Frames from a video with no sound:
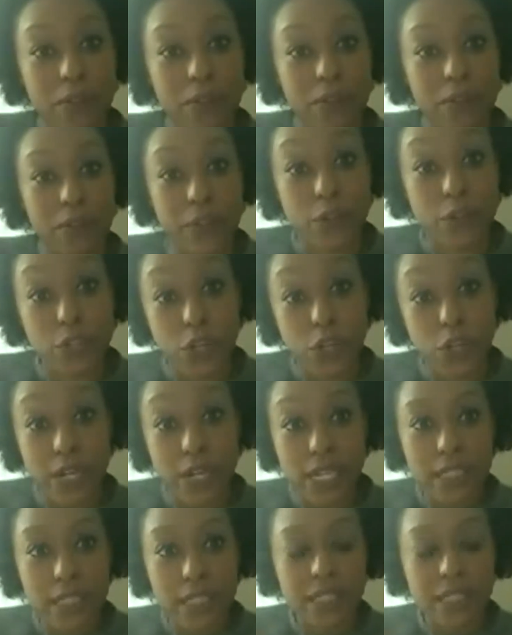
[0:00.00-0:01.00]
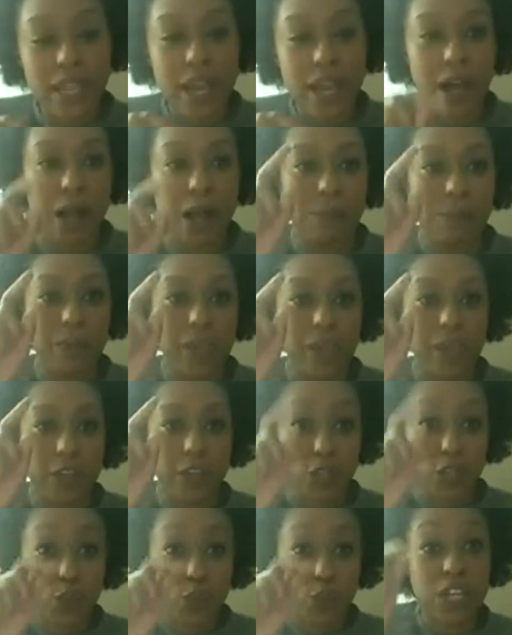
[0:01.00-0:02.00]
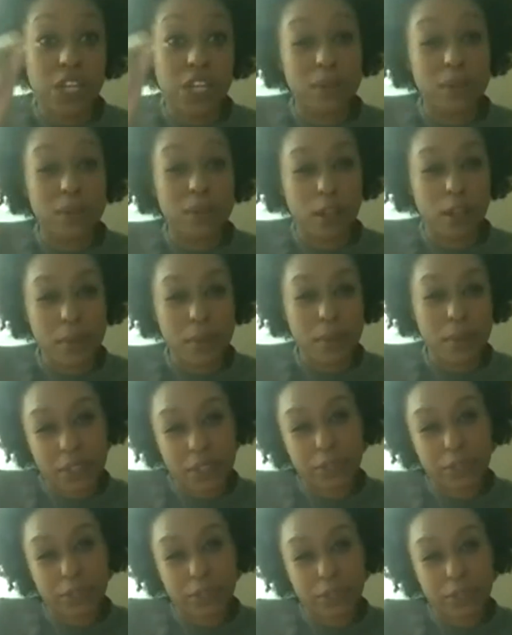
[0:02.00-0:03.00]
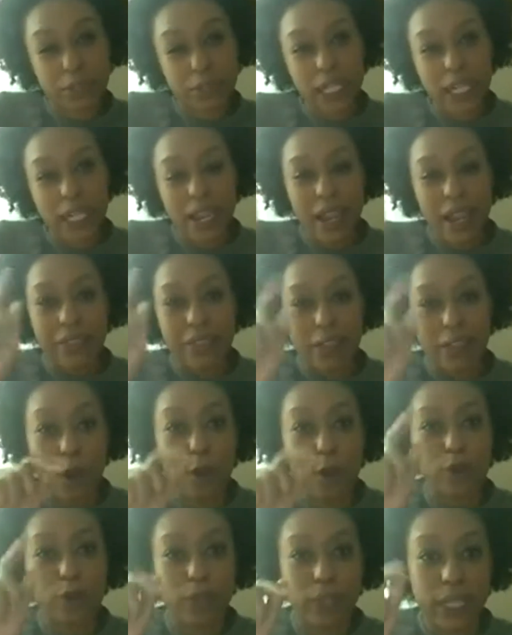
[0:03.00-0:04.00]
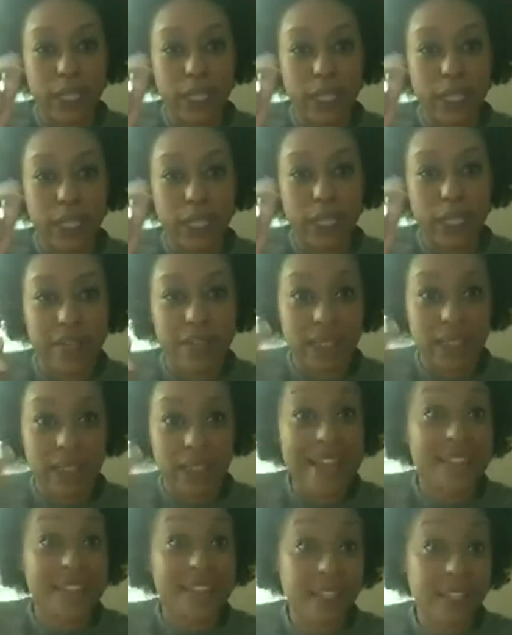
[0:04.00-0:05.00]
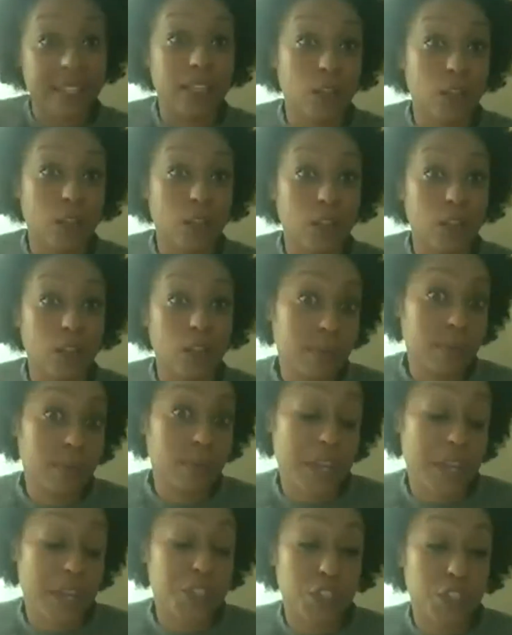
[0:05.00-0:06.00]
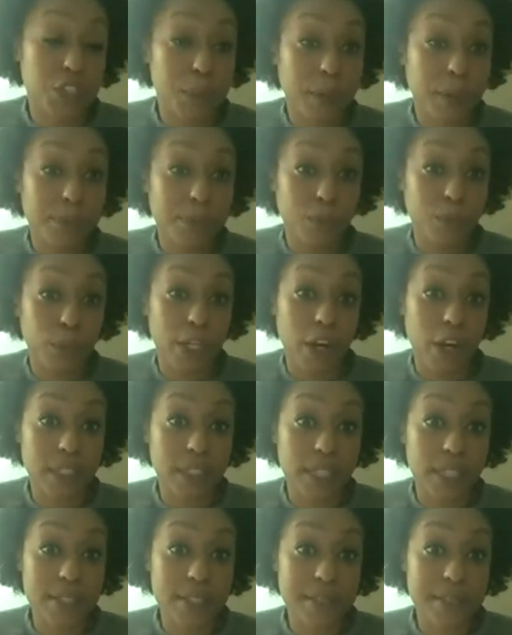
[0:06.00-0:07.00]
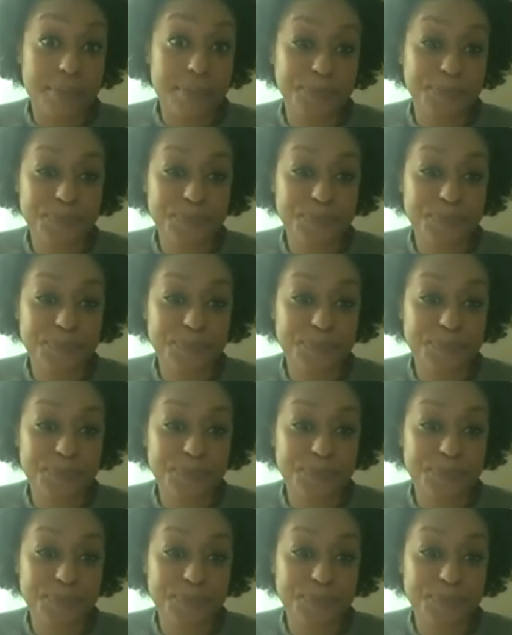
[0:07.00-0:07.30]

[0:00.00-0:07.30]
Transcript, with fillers: of their journeys um, and you're treating each of them a little bit differently. And then hopefully having a lasting and loyal customer regardless.